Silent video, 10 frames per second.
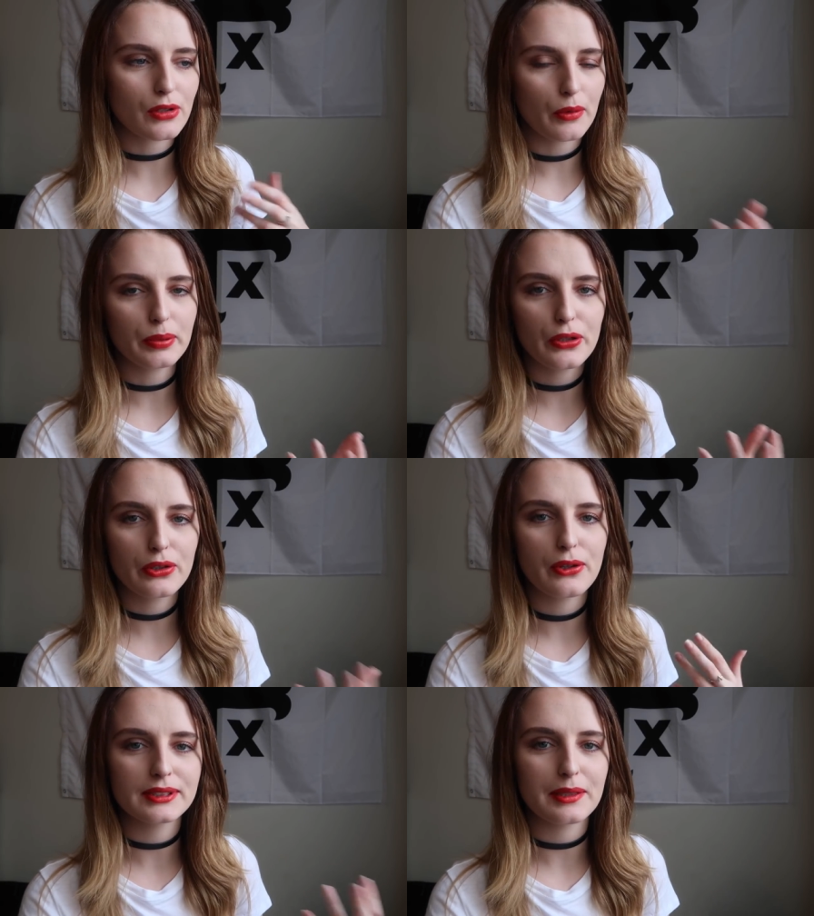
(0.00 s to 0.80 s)
don't blow
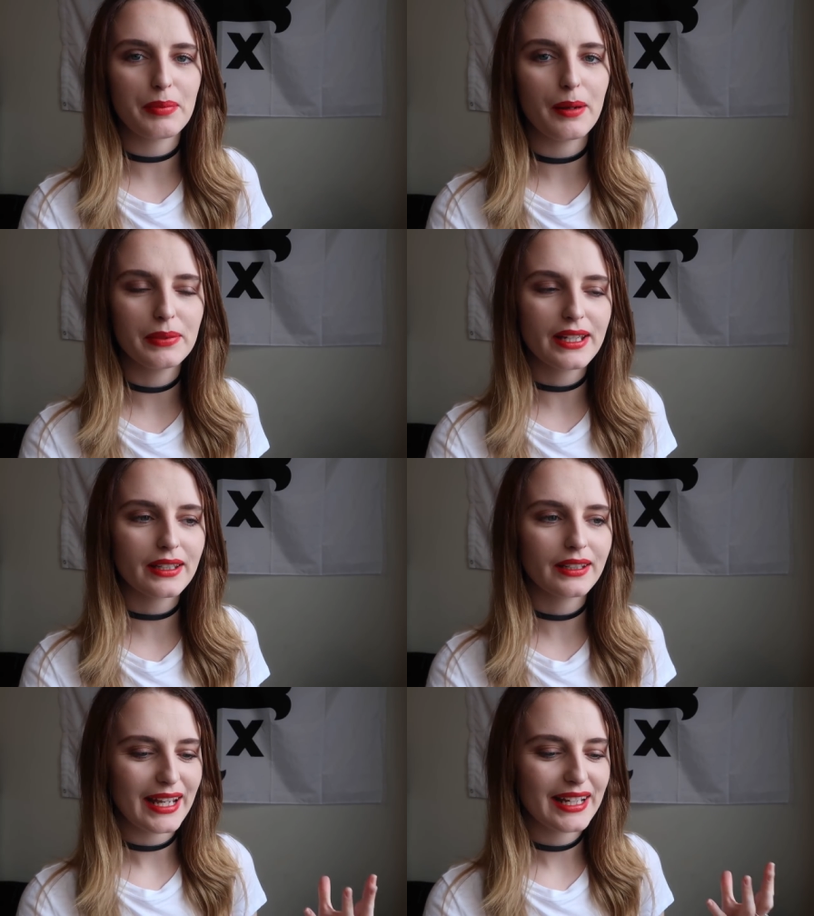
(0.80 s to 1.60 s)
your nose in
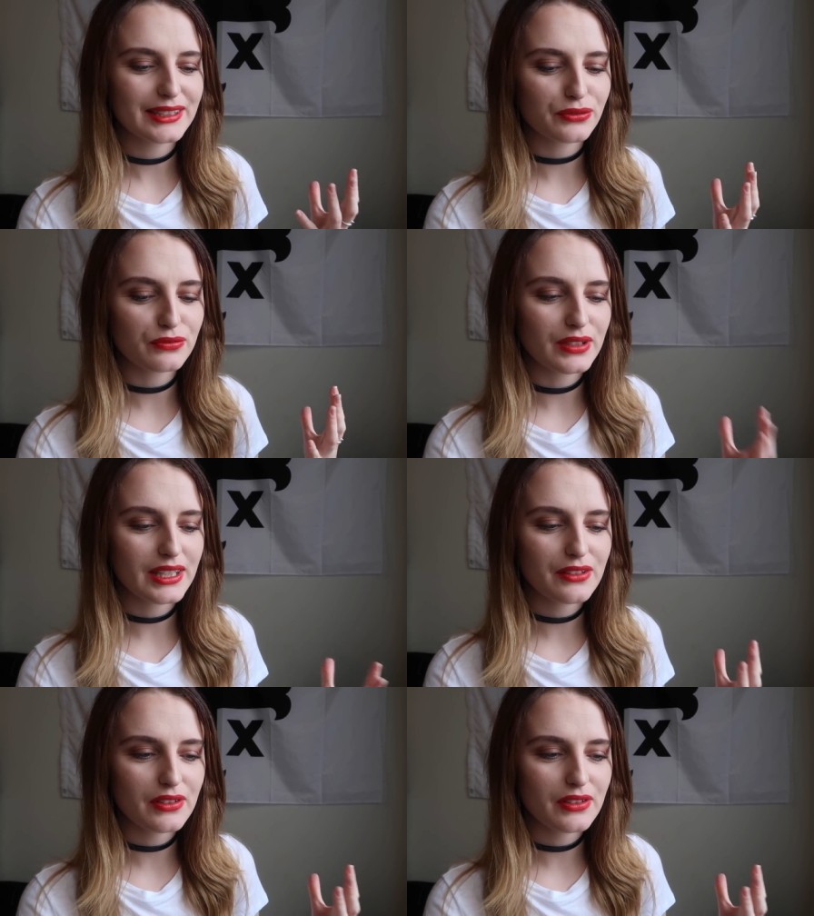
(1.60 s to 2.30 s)
public. It is really,